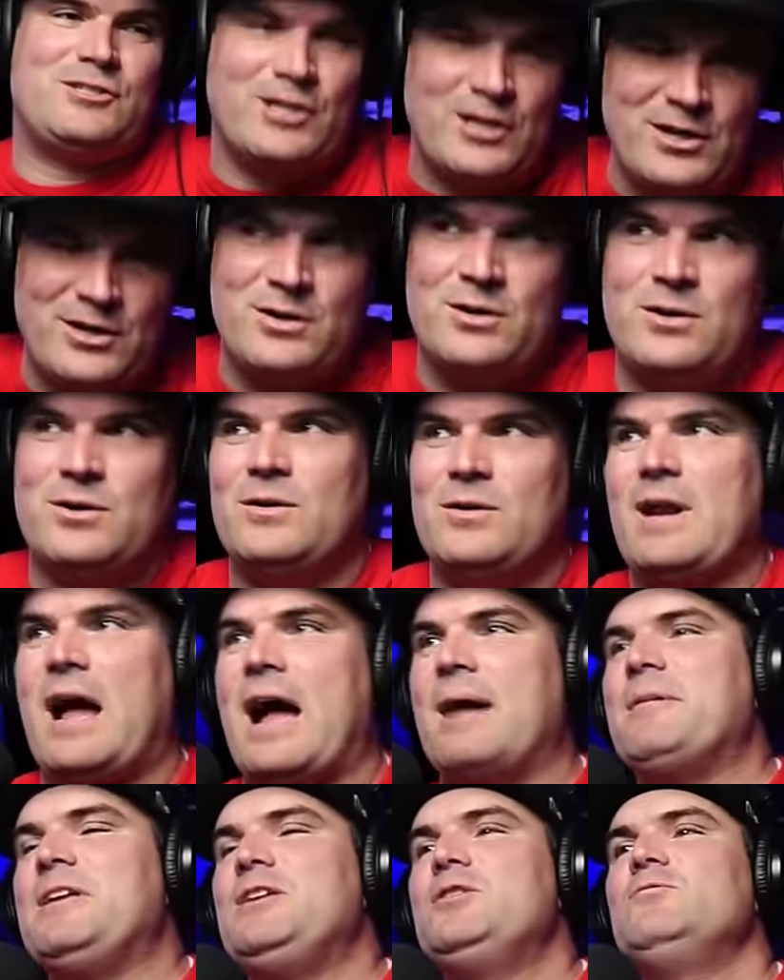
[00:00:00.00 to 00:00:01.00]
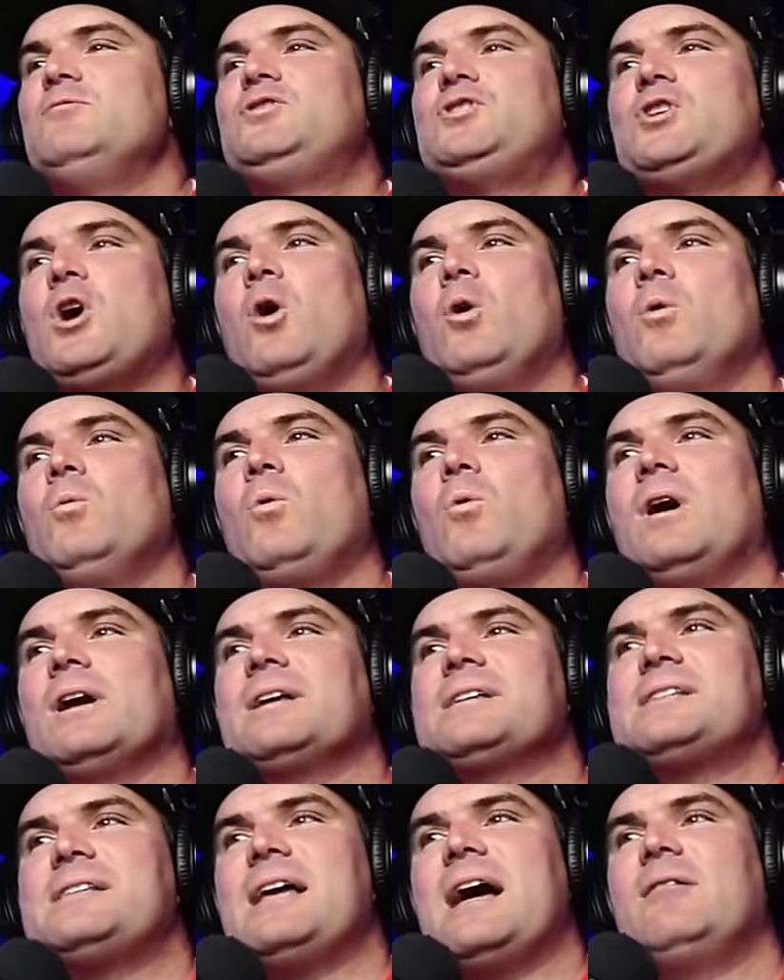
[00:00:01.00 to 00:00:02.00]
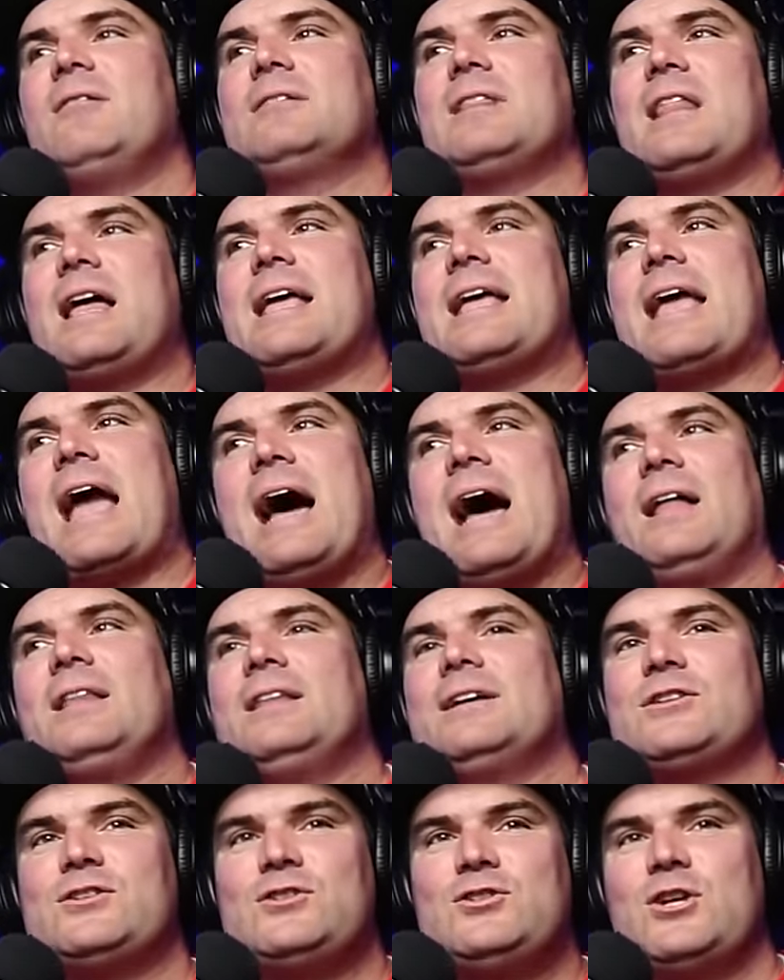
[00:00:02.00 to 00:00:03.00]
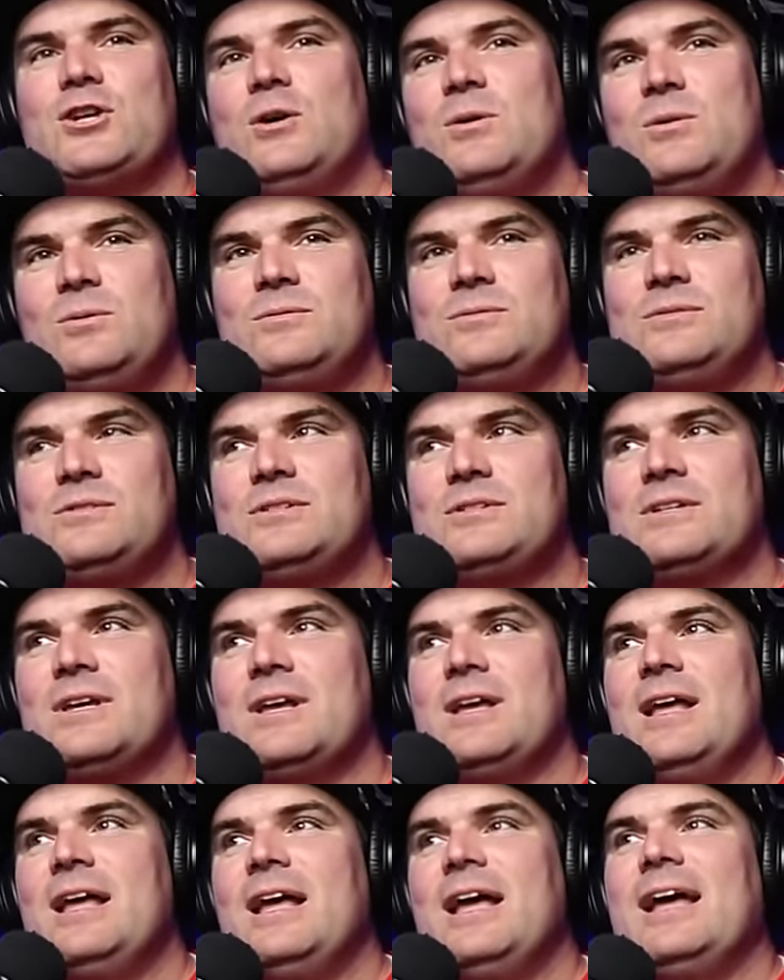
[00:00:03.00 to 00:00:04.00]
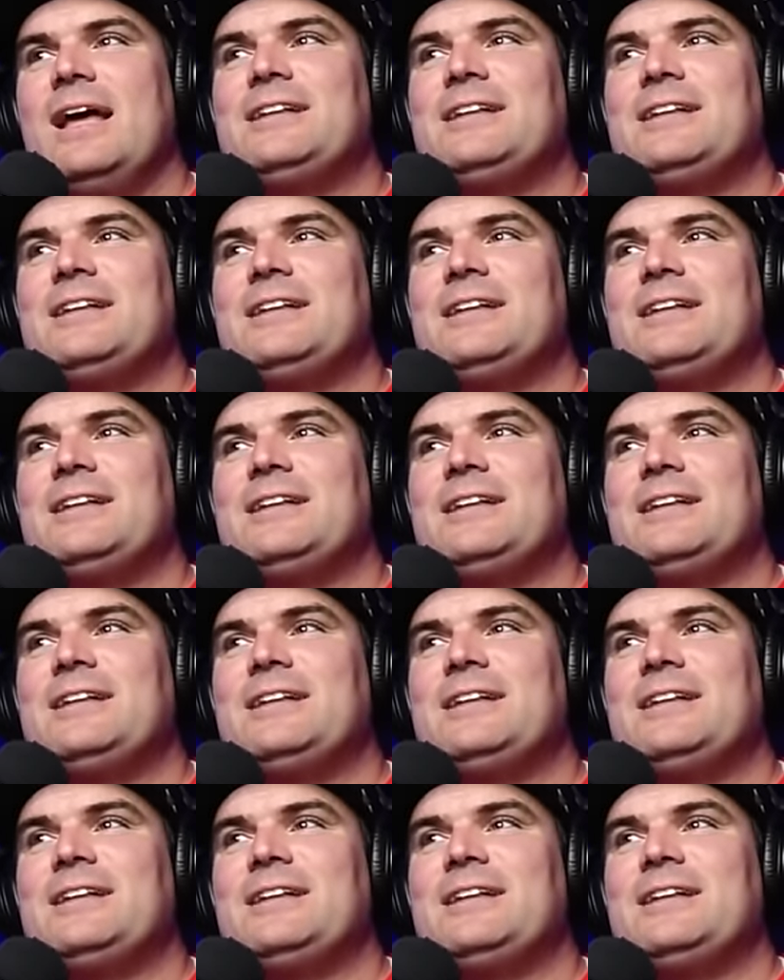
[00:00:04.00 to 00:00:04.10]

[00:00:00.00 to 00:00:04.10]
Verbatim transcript: Dude, I mean, you don't want to sound like Alex Jones. And yet.